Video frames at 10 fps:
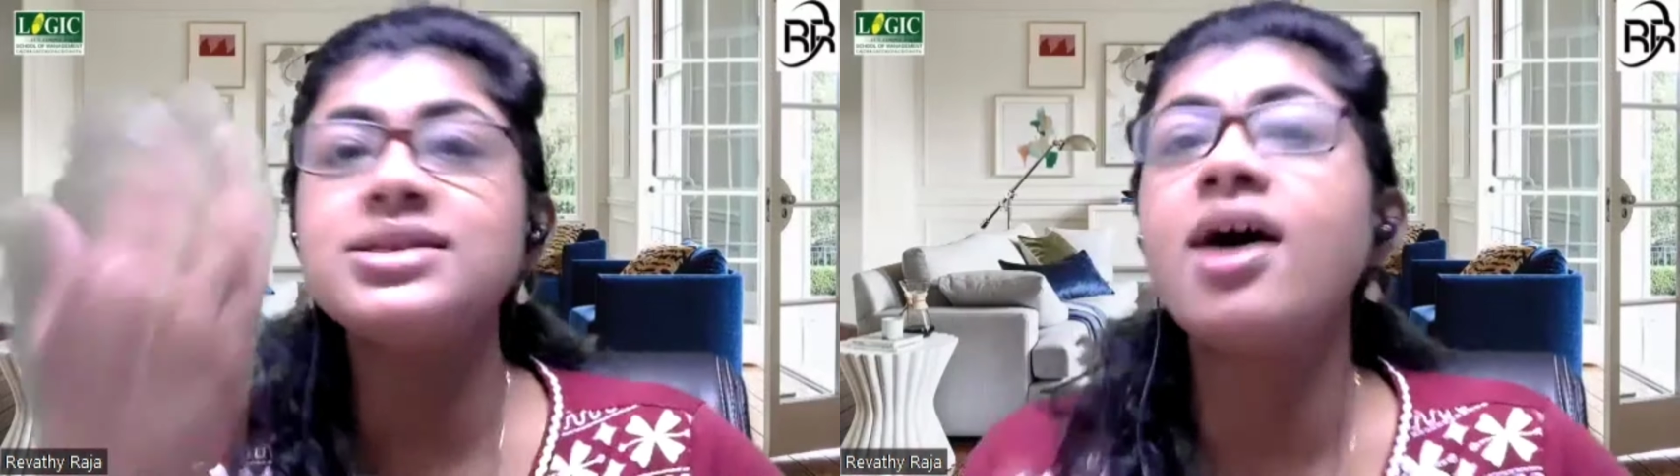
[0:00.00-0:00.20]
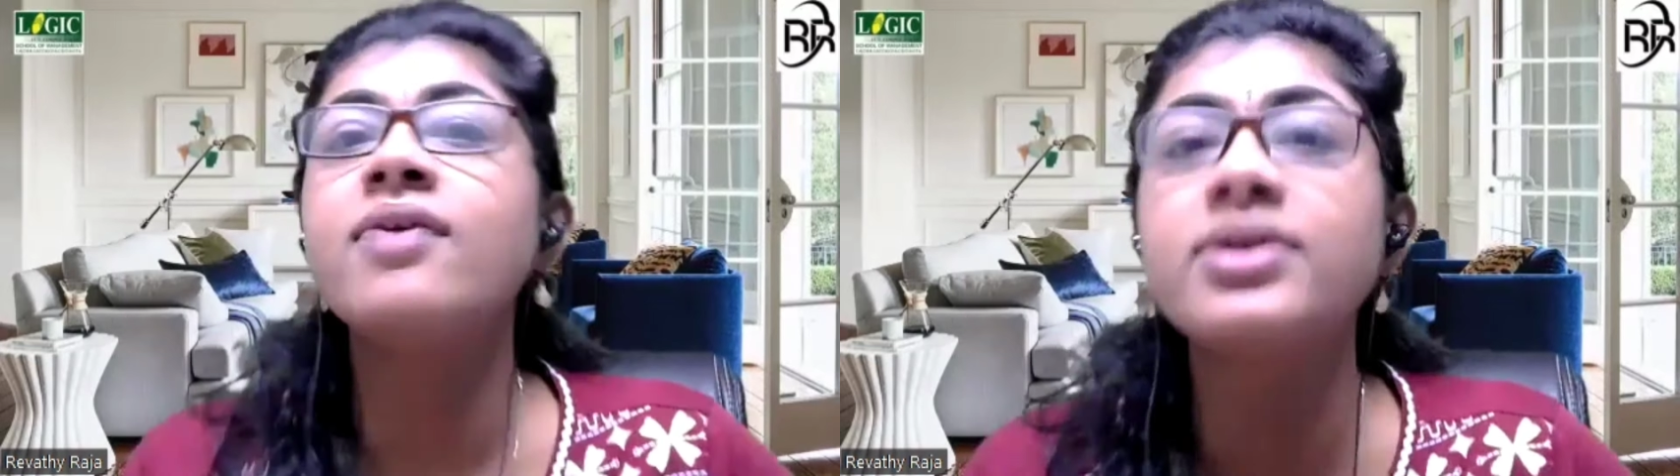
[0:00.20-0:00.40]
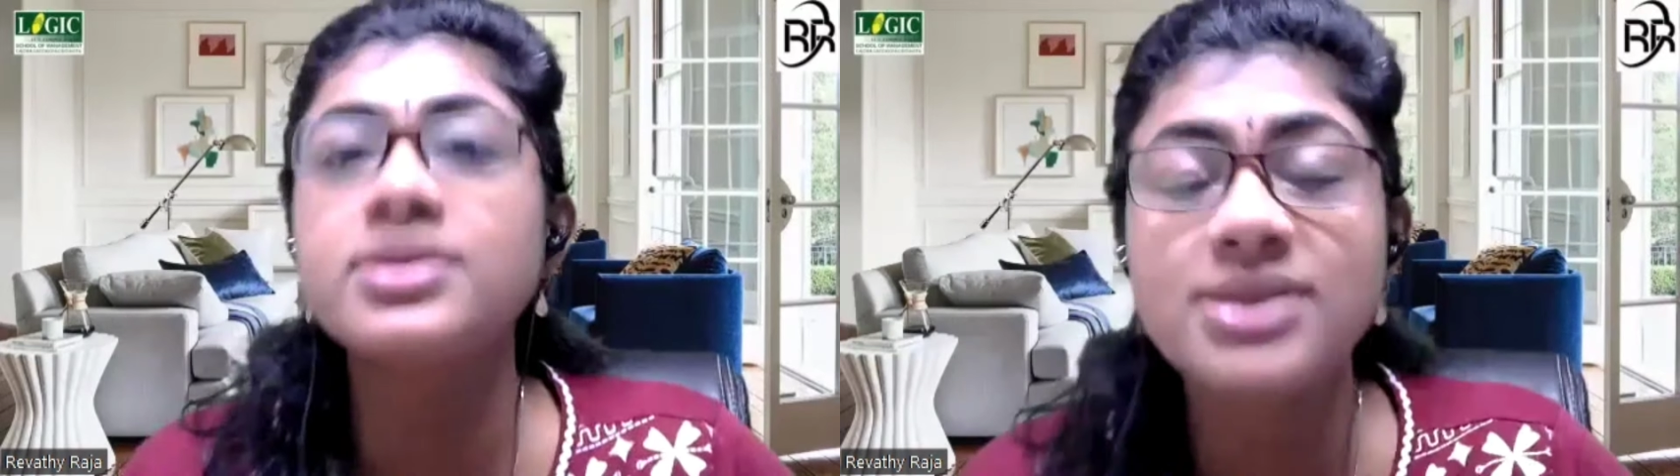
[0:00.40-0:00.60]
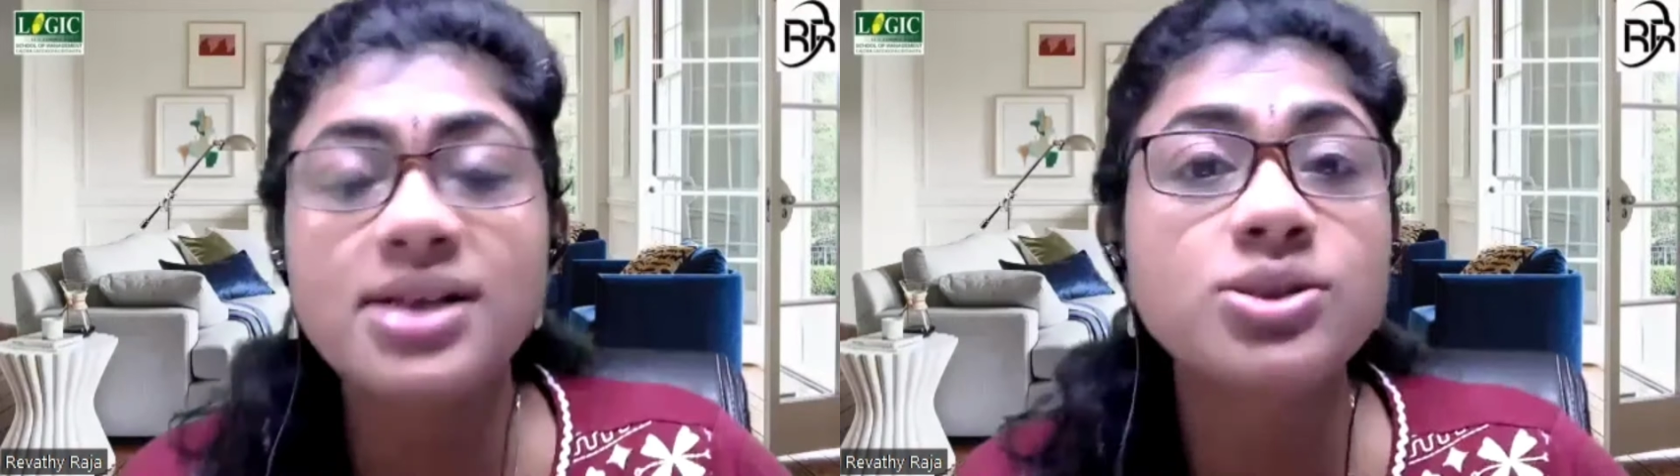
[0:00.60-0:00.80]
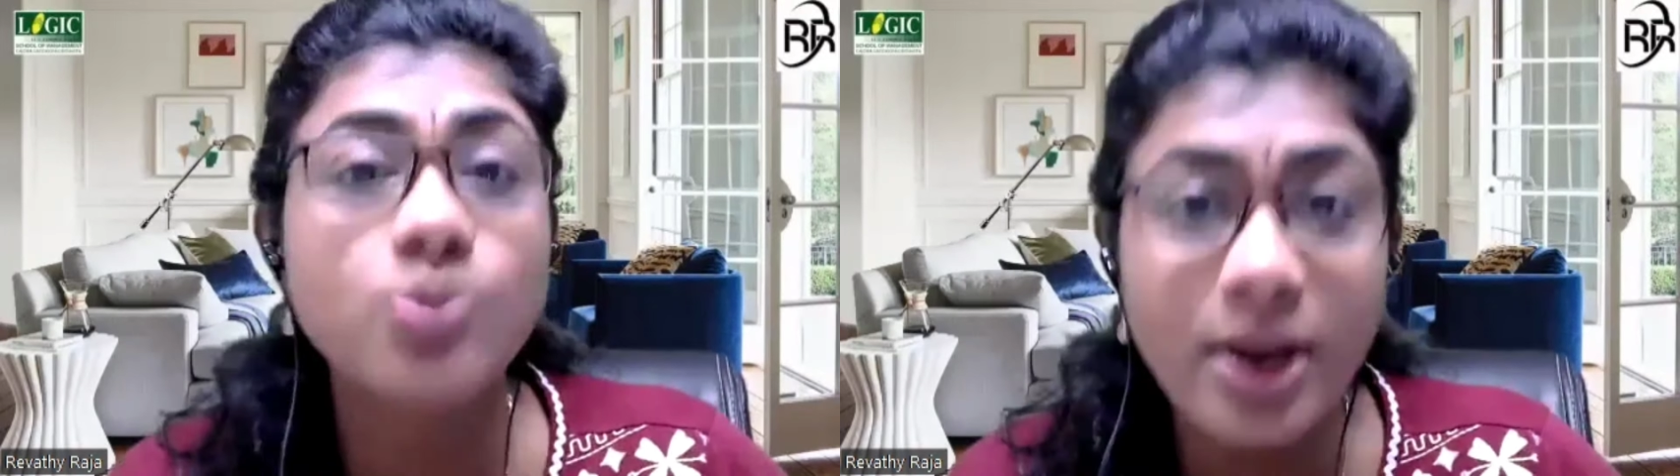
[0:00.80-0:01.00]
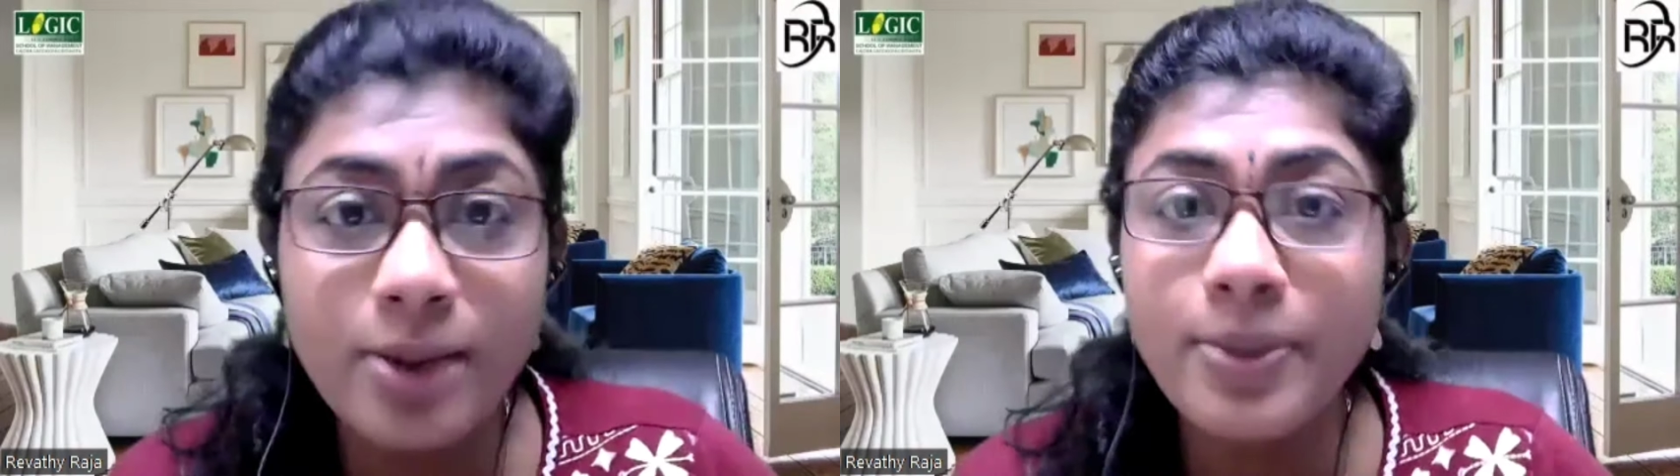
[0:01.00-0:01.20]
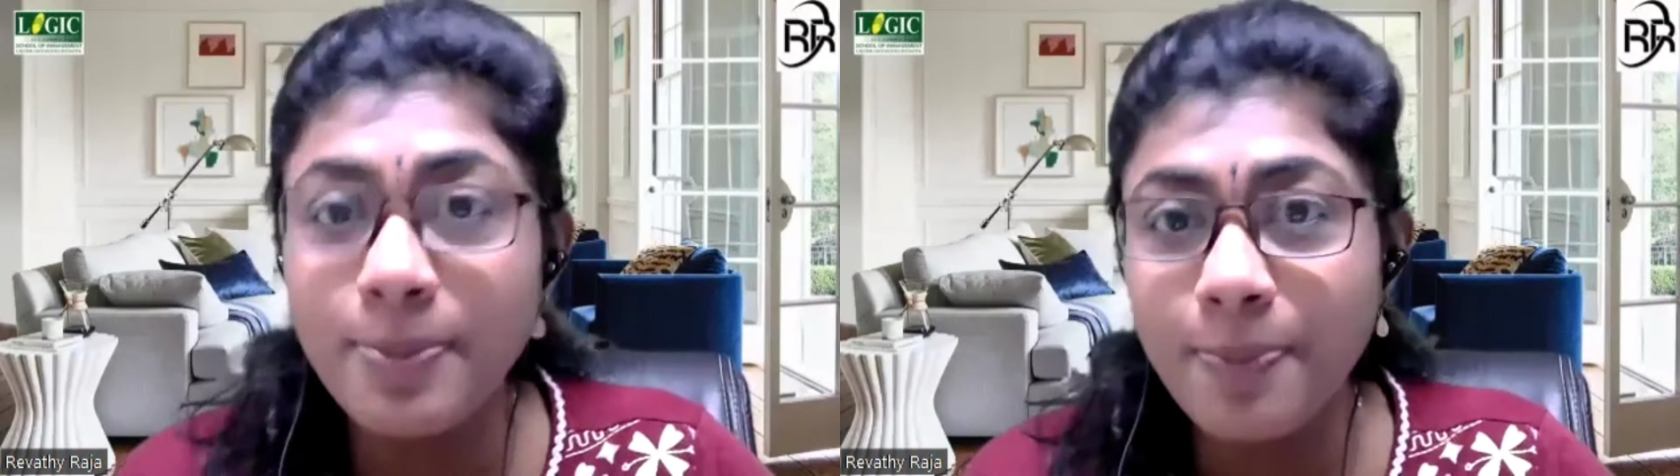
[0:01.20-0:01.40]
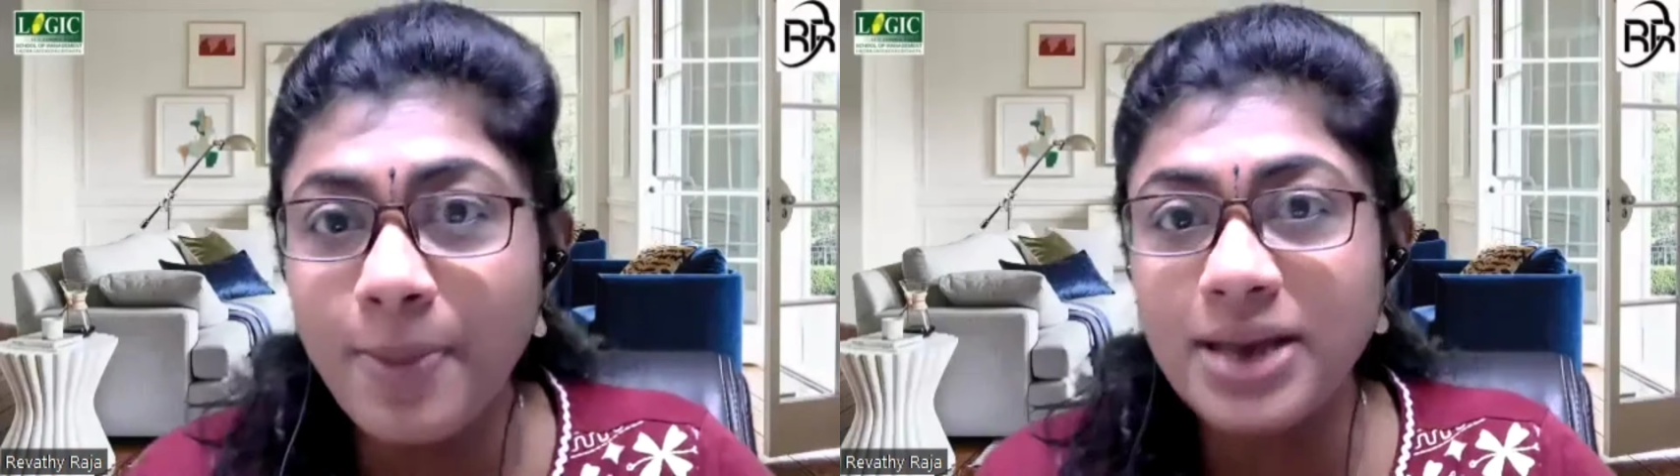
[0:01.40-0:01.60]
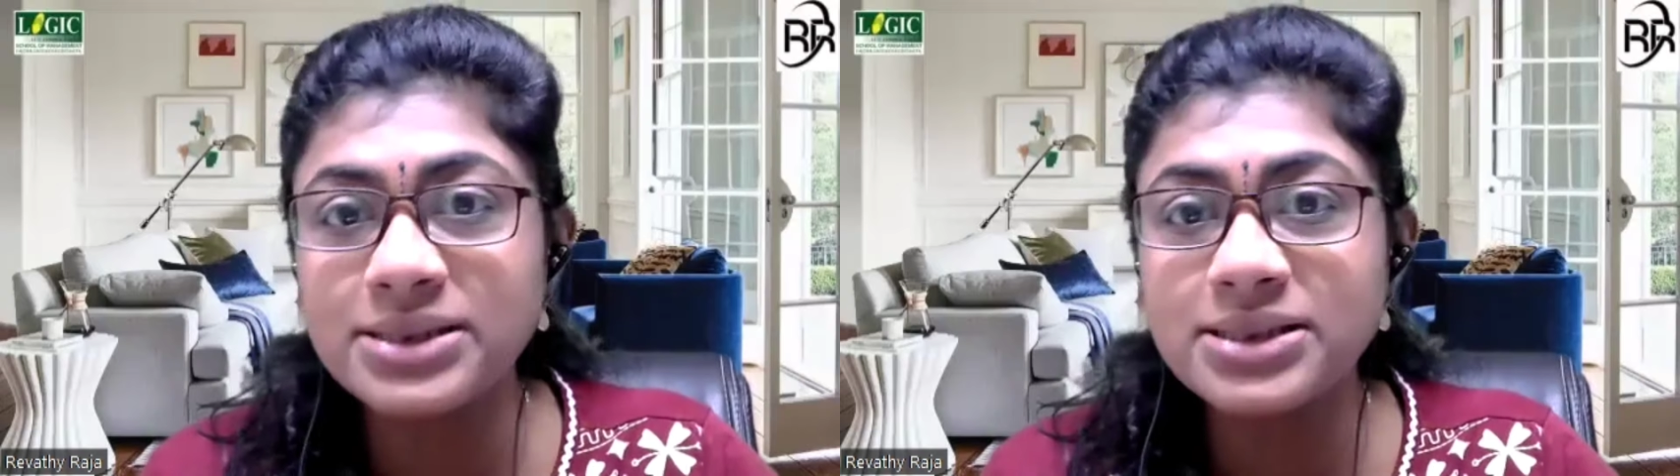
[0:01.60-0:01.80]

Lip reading: results will be passed.